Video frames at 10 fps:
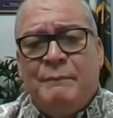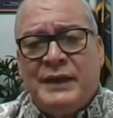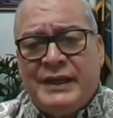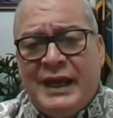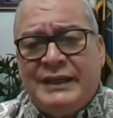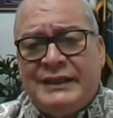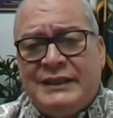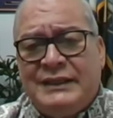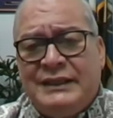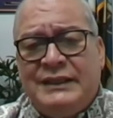
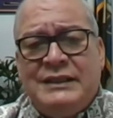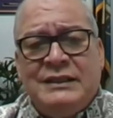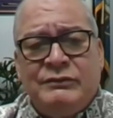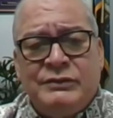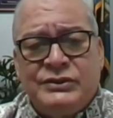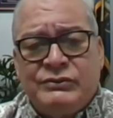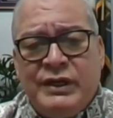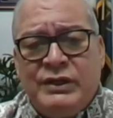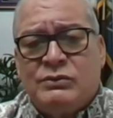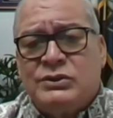mechanically restrained,